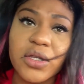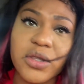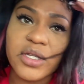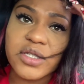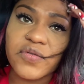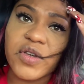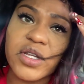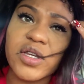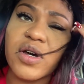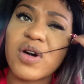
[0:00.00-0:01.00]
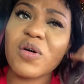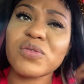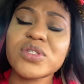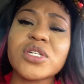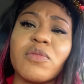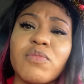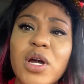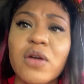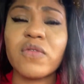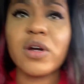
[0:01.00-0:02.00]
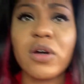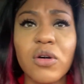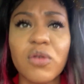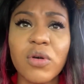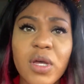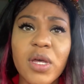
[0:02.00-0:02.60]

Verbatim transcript: this video tomorrow